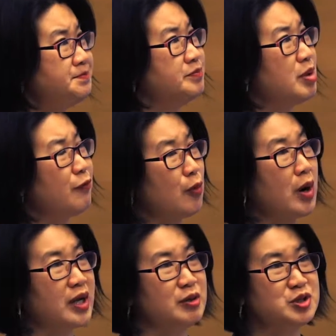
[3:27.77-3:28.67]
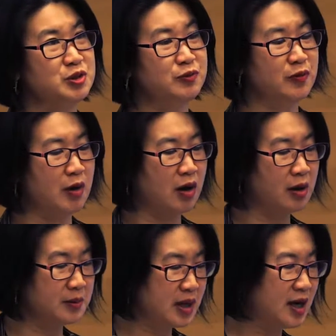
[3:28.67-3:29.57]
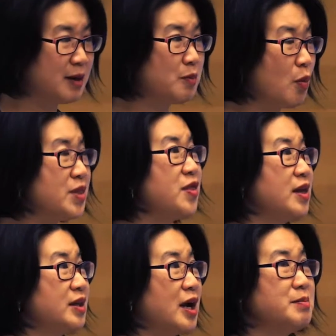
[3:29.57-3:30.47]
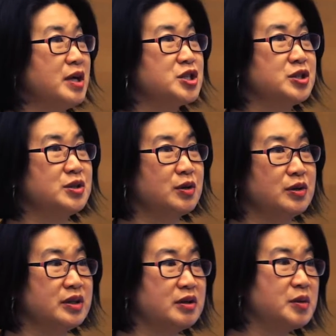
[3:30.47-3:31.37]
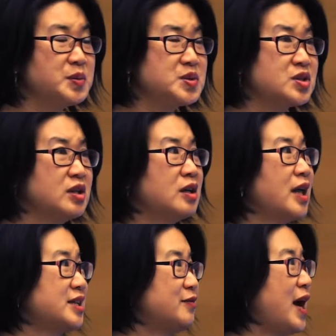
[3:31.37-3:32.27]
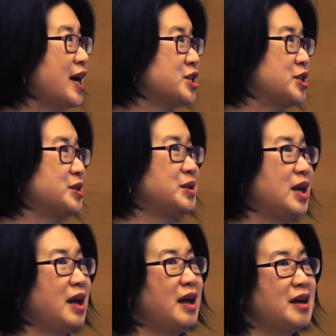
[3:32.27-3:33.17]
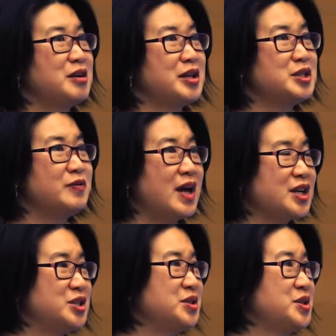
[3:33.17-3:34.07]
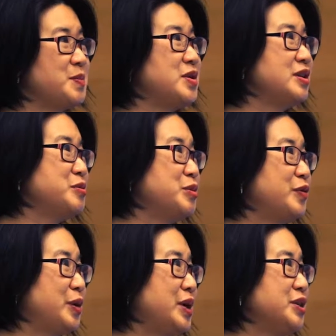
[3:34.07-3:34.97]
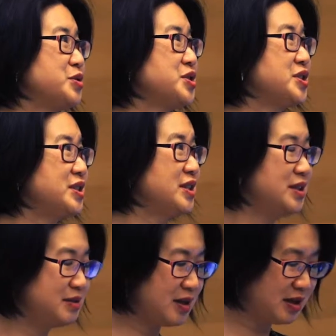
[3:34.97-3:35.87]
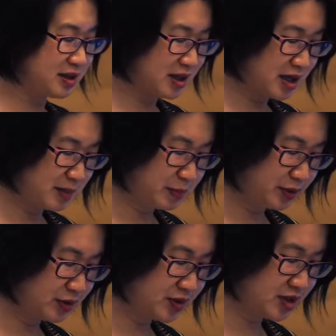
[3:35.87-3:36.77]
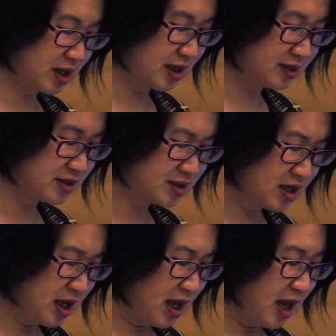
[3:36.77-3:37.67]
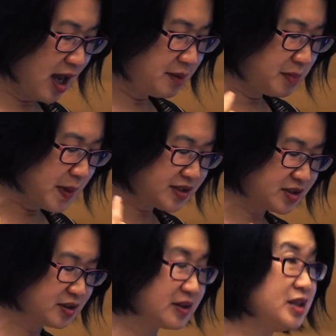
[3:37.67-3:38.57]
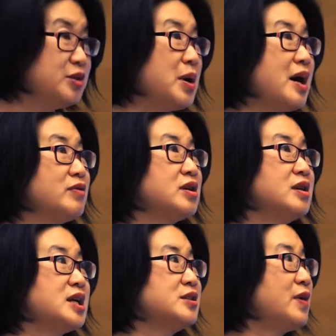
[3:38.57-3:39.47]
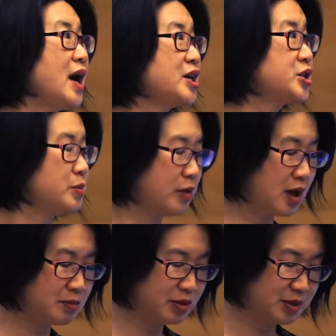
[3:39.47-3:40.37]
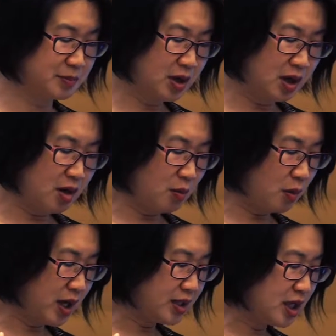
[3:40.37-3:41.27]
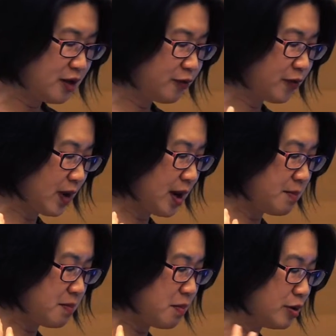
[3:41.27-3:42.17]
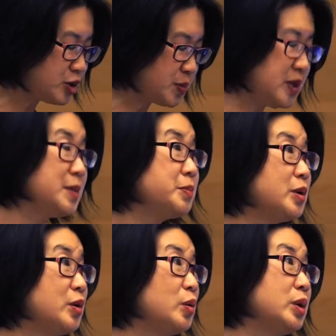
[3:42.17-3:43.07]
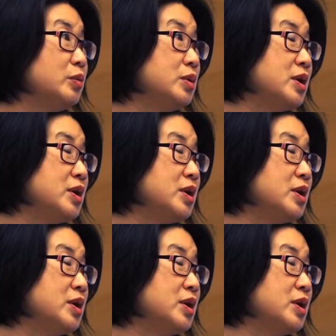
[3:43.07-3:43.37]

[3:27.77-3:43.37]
before I go too far, one thing that I mentioned earlier is collective action. And collective action is something that we're very interested in political science. And basically, you have a collective action problem when if most people would